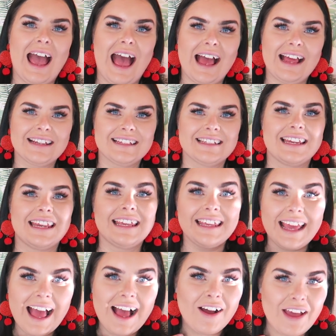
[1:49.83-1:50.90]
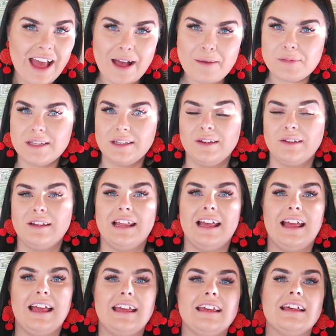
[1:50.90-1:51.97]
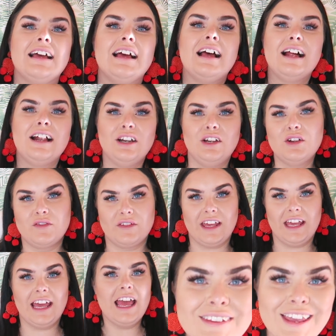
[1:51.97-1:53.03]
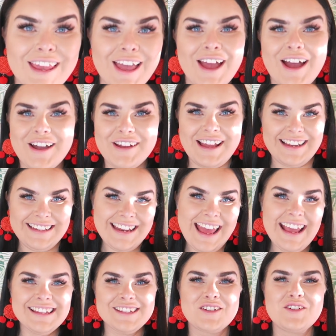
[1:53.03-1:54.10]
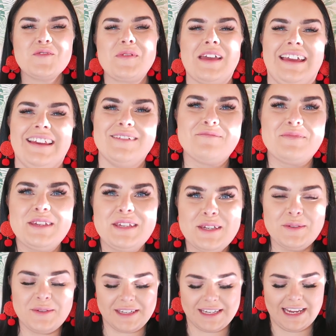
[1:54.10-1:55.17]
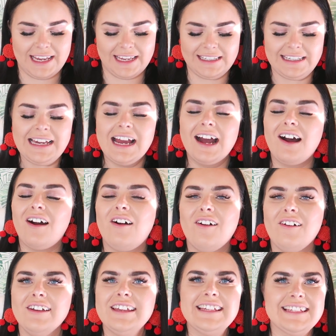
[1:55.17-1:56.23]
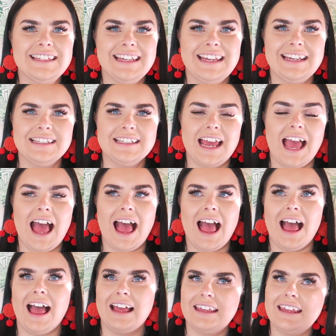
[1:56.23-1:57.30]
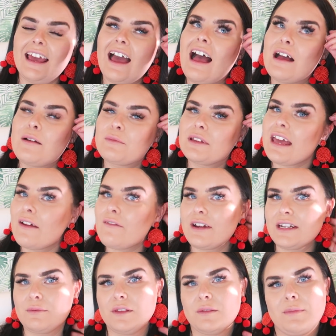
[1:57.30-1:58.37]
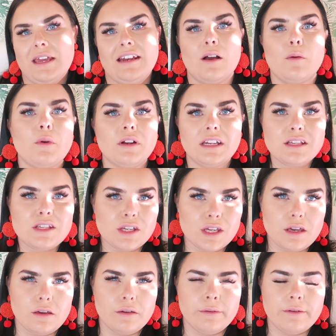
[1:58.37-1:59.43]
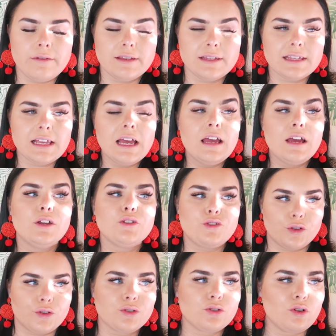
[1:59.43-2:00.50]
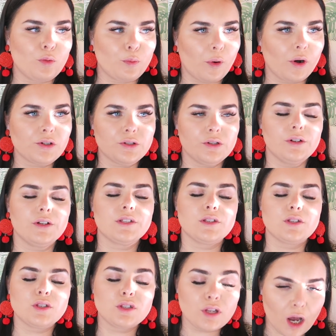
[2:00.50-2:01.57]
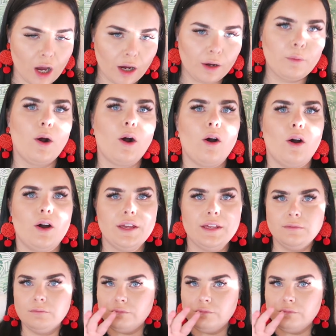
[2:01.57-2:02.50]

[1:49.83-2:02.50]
and yeah, I absolutely love it. Okay, next up in beauty, I did a get ready with me, and I wanted to use drugstore products, so I